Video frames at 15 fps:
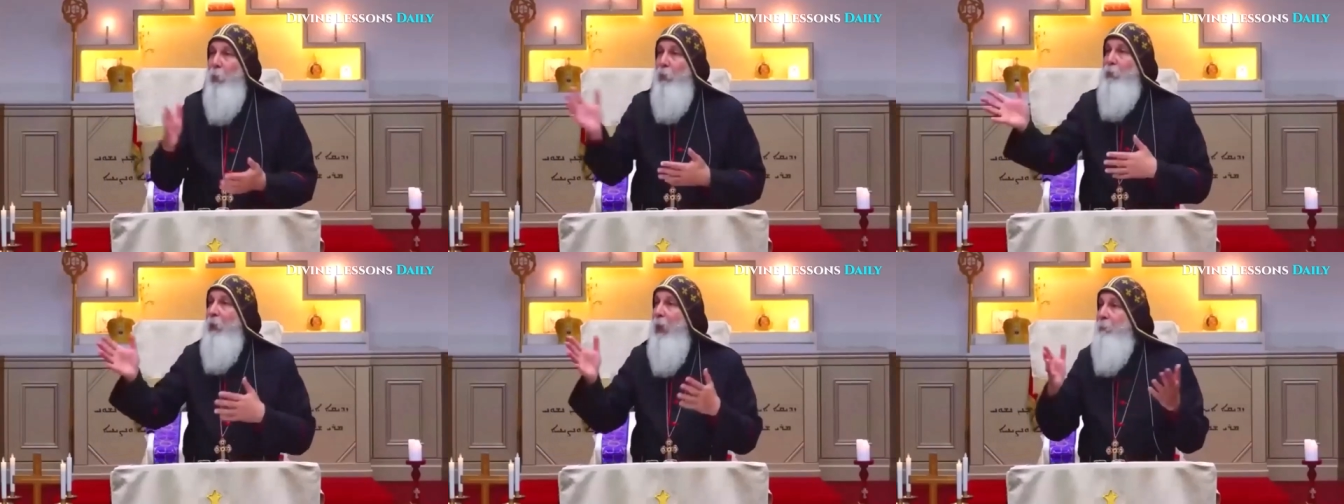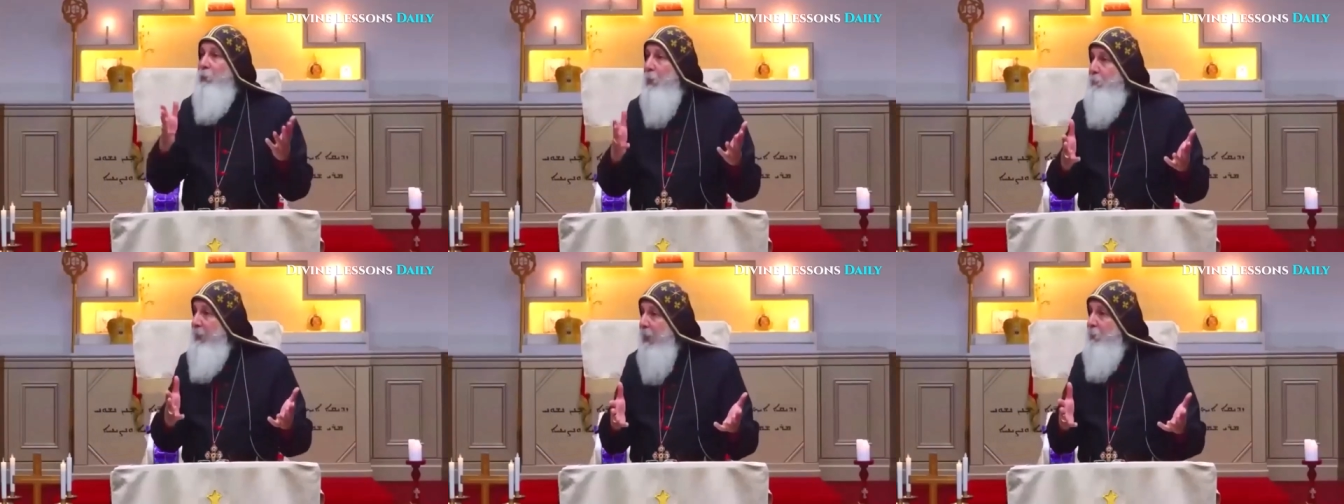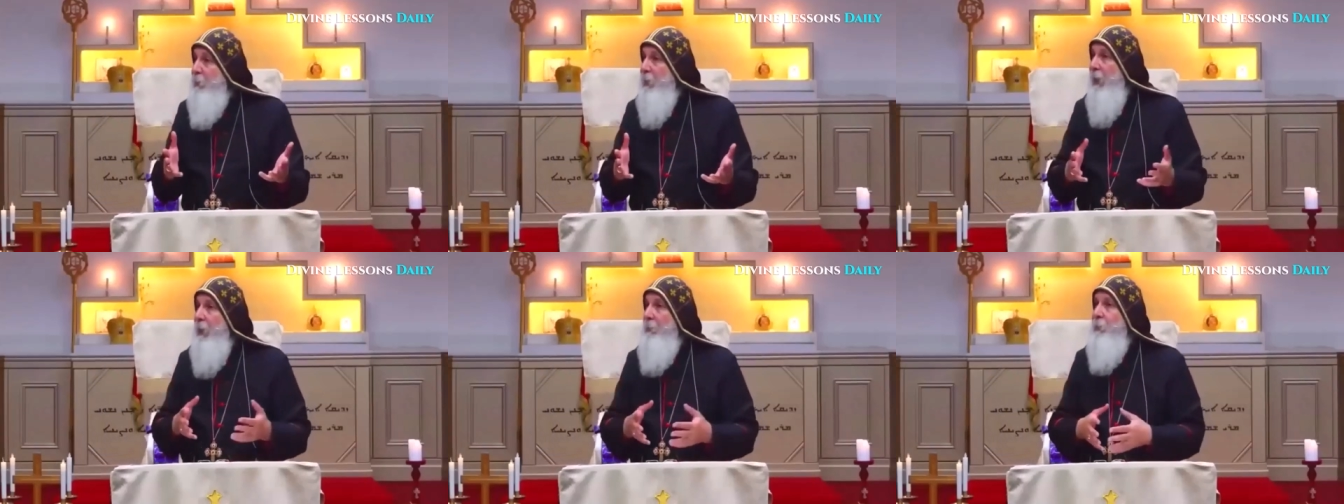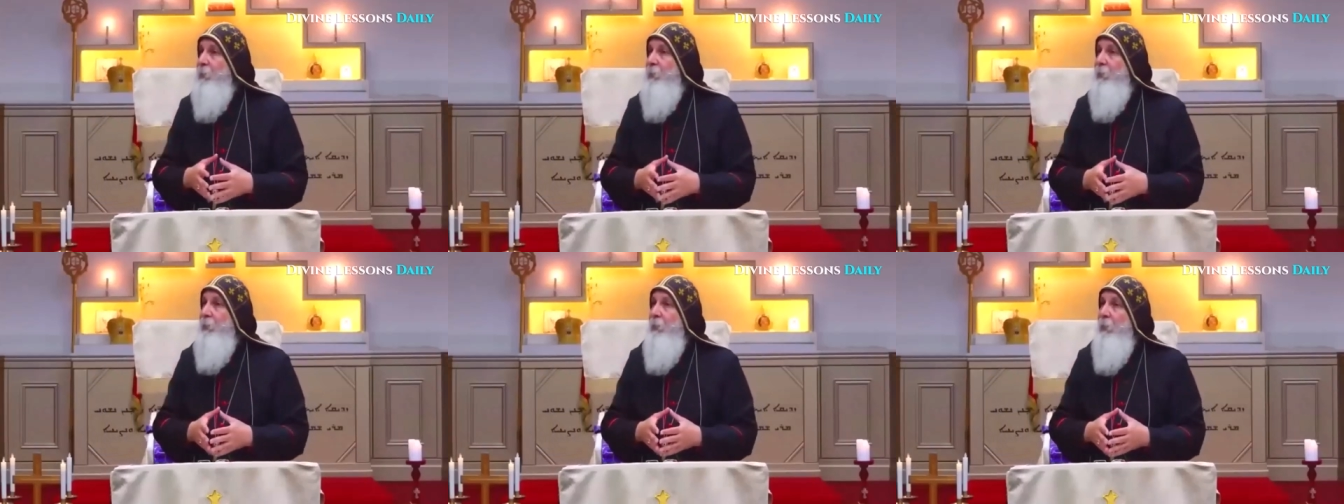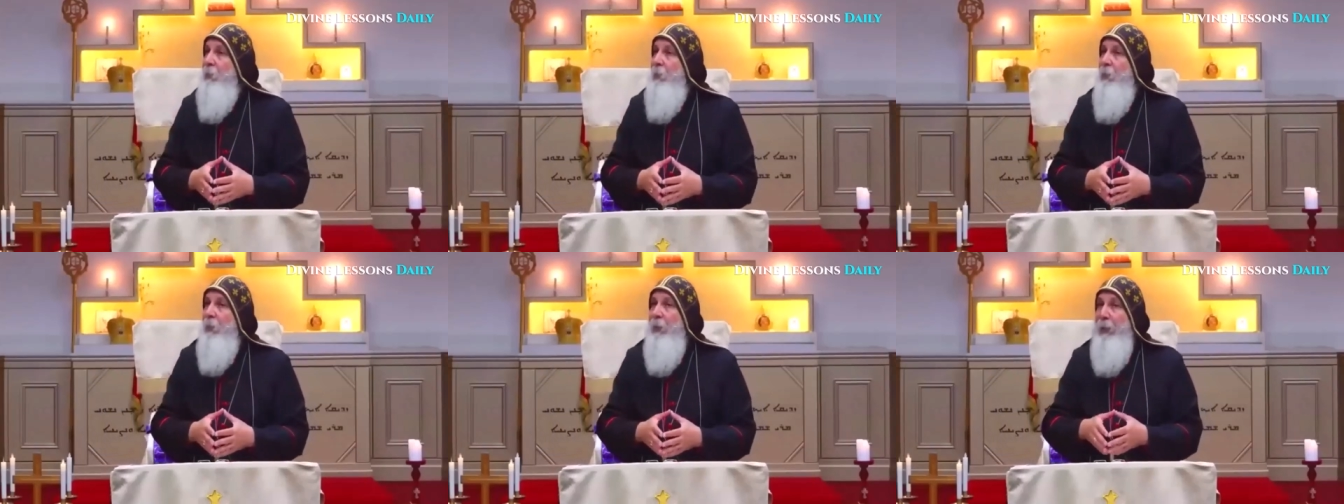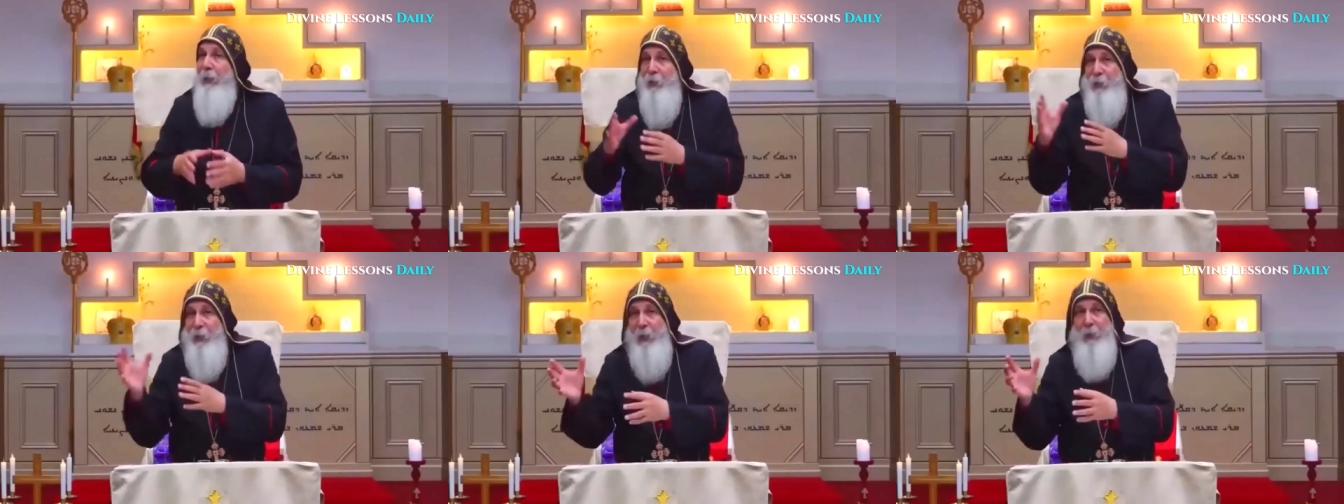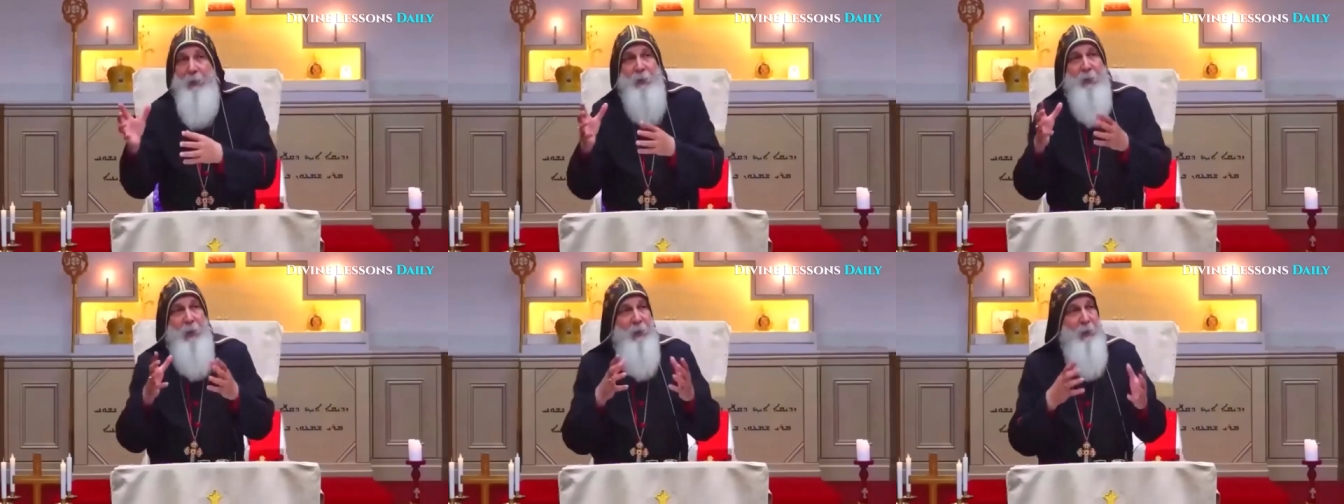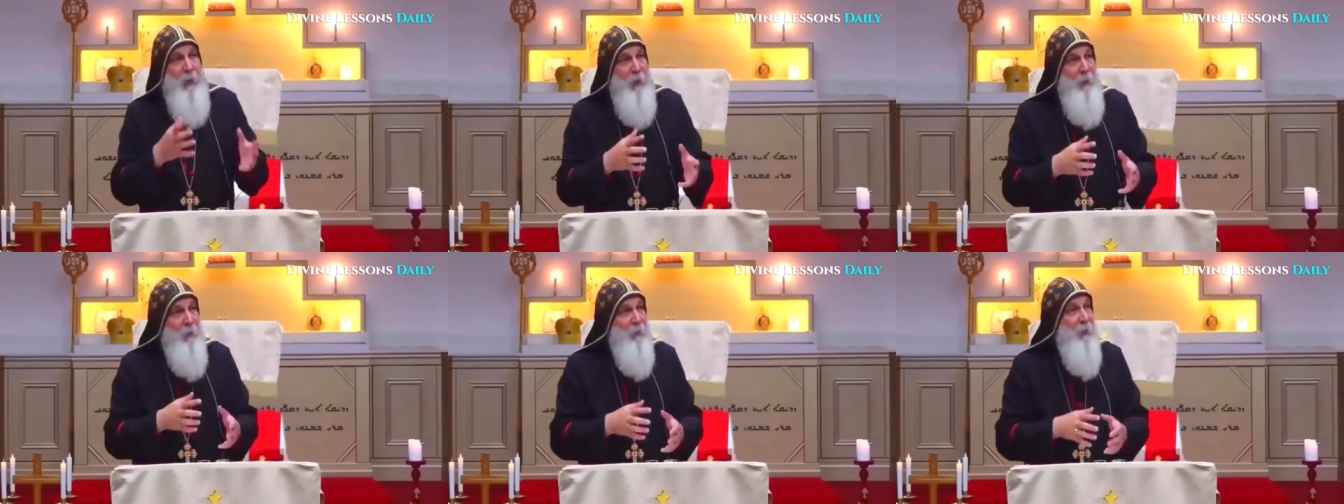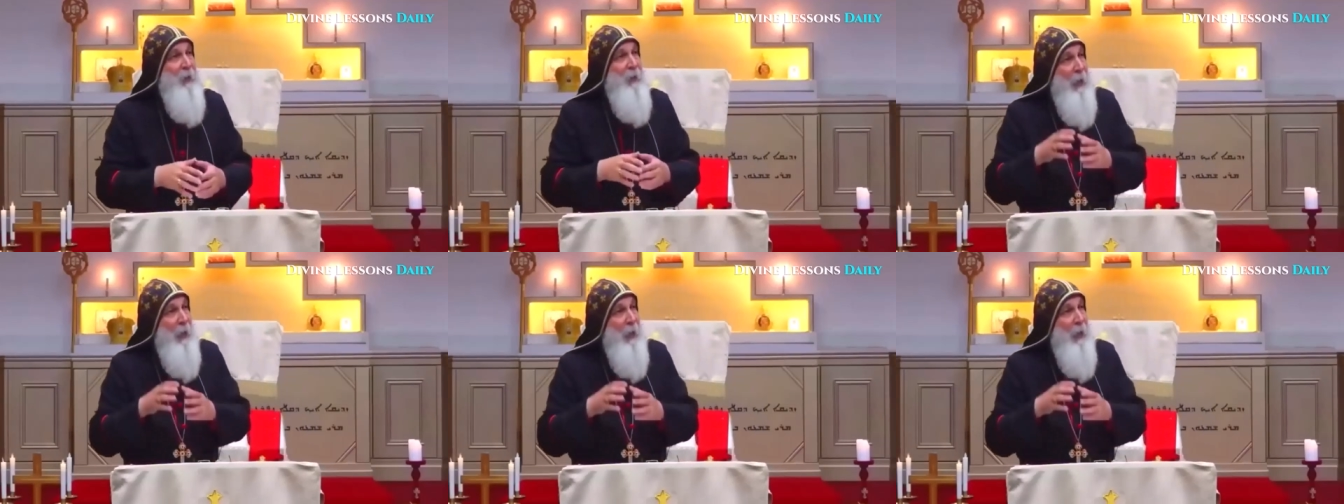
good times and bad times, in sickness and in health,